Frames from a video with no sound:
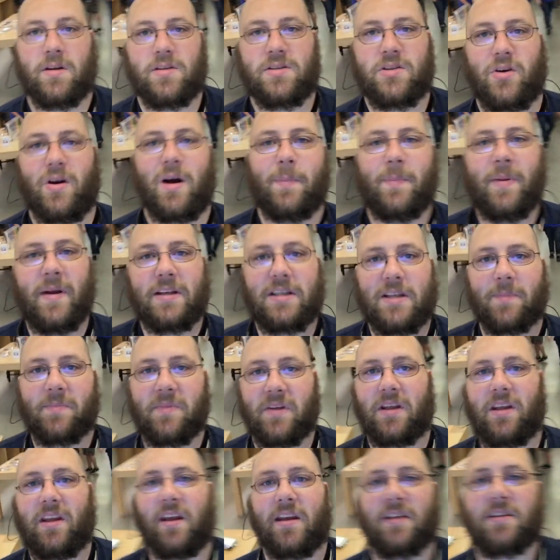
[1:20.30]
lot. So I picked up
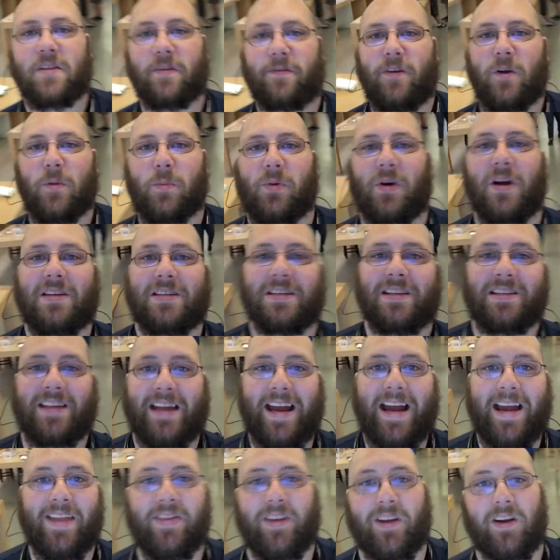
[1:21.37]
the kids a few presents
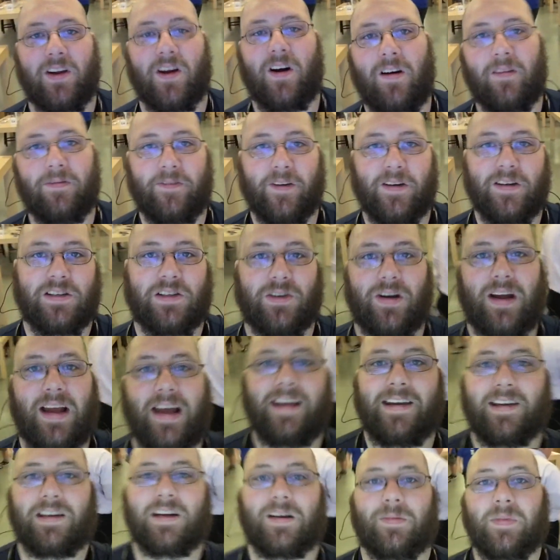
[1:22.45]
at the conference, so I
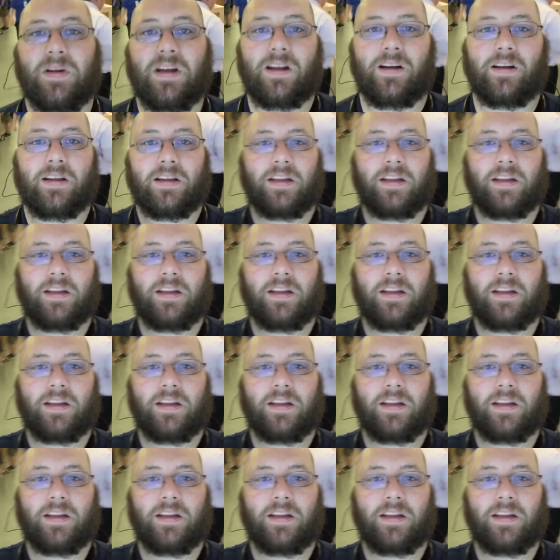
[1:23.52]
had to come here